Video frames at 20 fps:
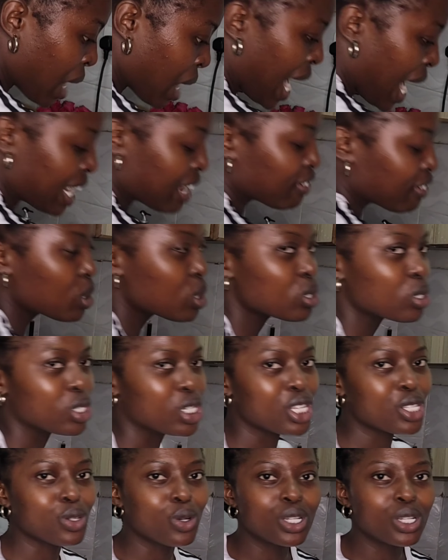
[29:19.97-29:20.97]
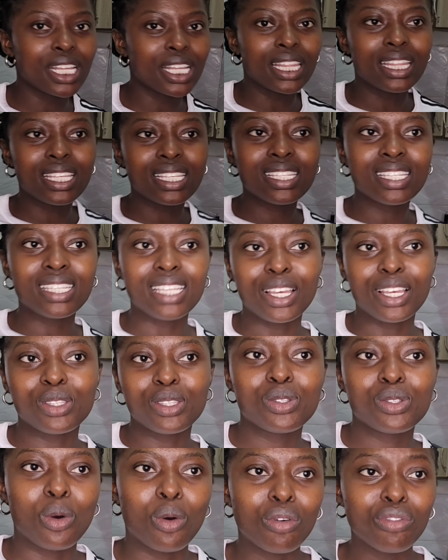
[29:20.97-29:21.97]
And I've also just gotten this
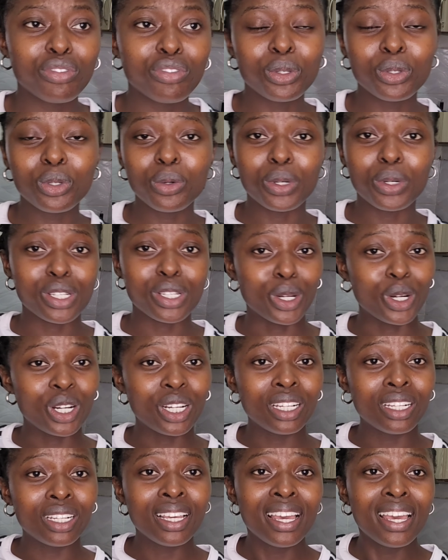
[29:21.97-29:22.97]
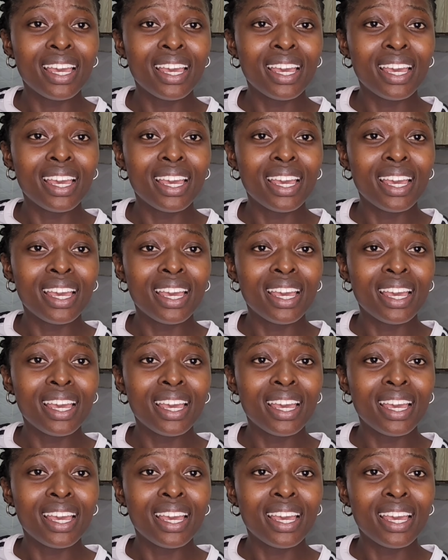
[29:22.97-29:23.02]
sense of, you know what, girl,